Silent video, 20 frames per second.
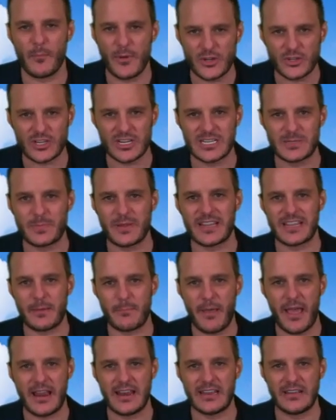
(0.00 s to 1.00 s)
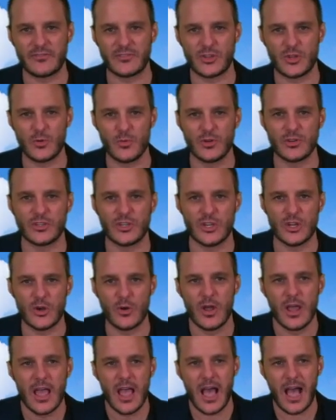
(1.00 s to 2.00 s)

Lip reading: Michigan has been competitive, 2-2,